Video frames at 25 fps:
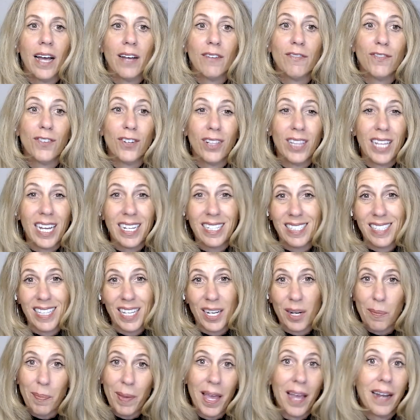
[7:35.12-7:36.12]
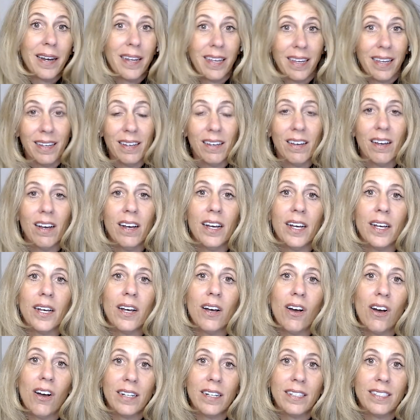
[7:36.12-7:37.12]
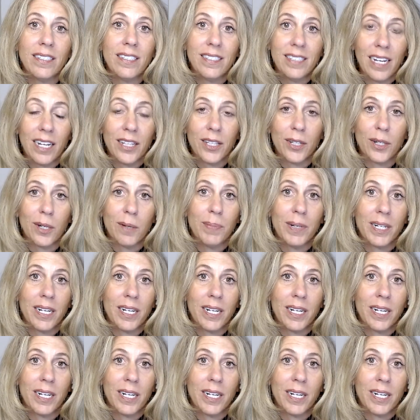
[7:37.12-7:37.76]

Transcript: for less than a penny on Stellar,